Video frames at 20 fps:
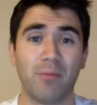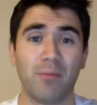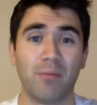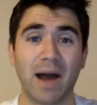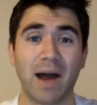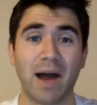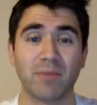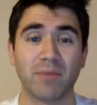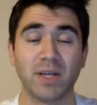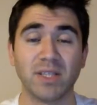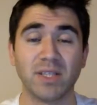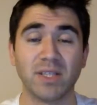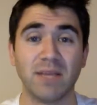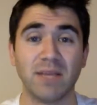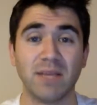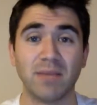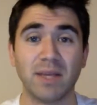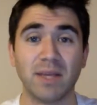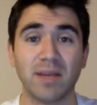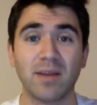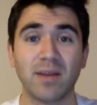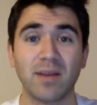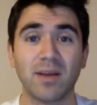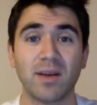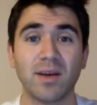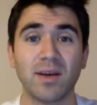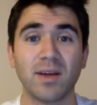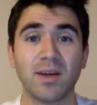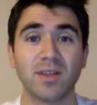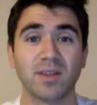bad my team did,
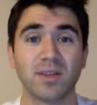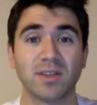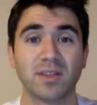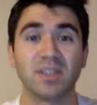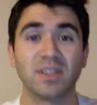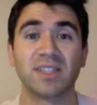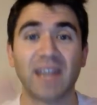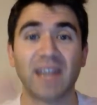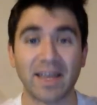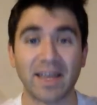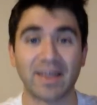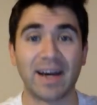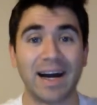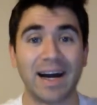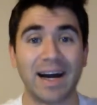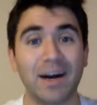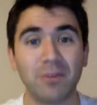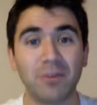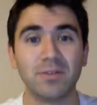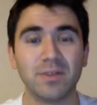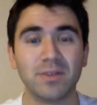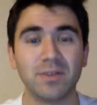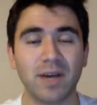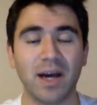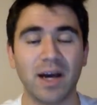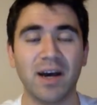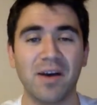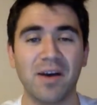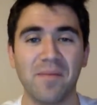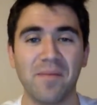so I can just get that out.
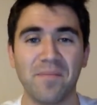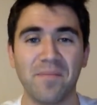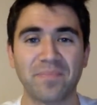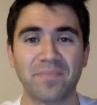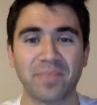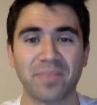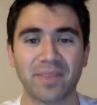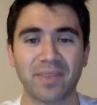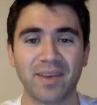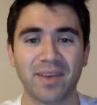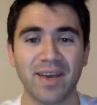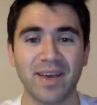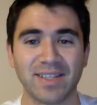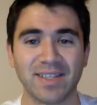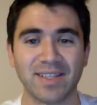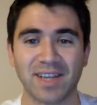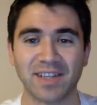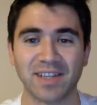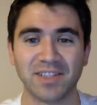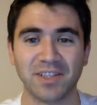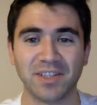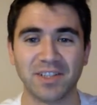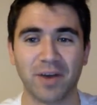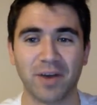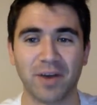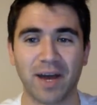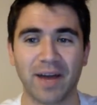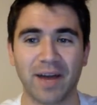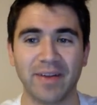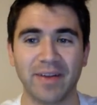It's actually quite
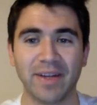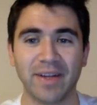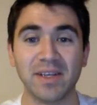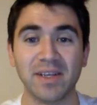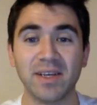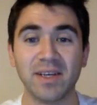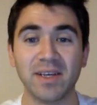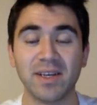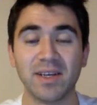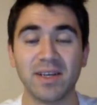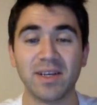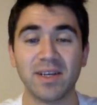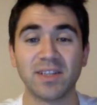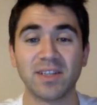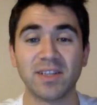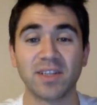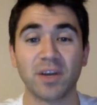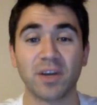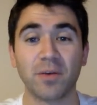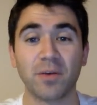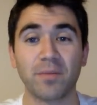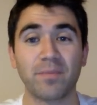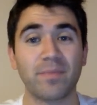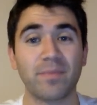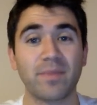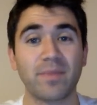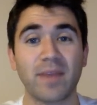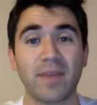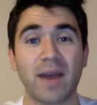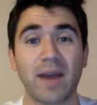handy. So
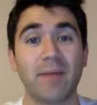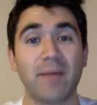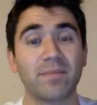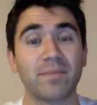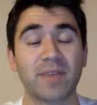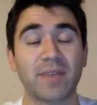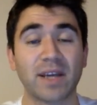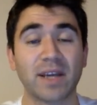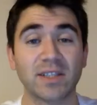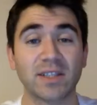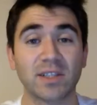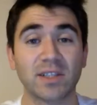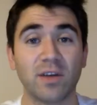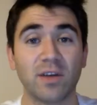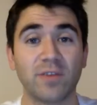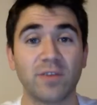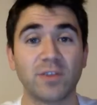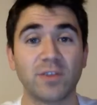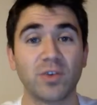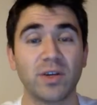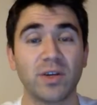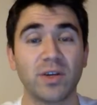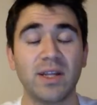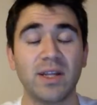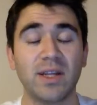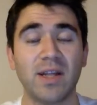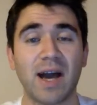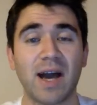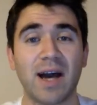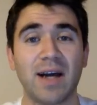yeah, thanks a lot for
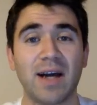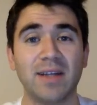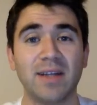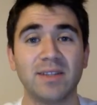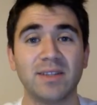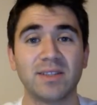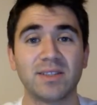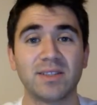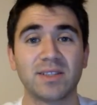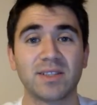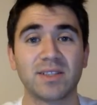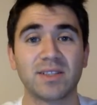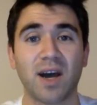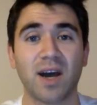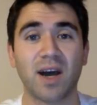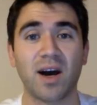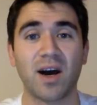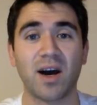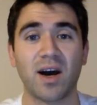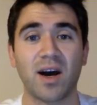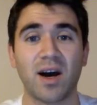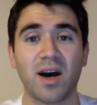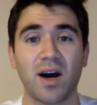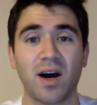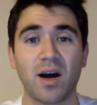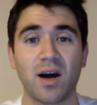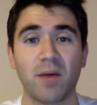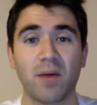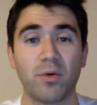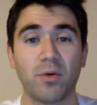joining, and
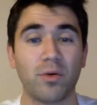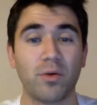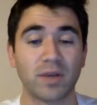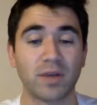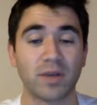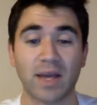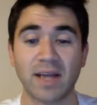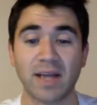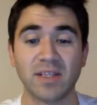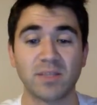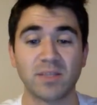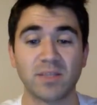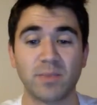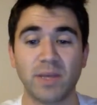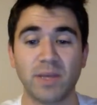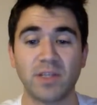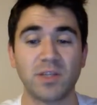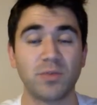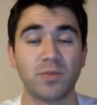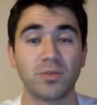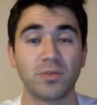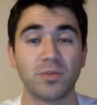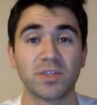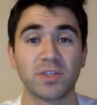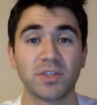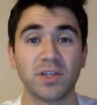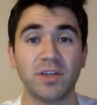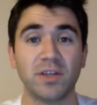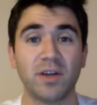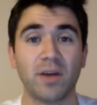I will again speak to you all
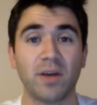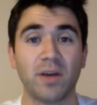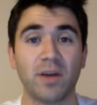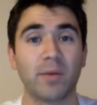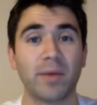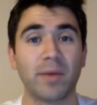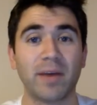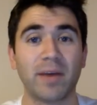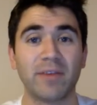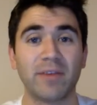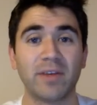soon. I'll probably have an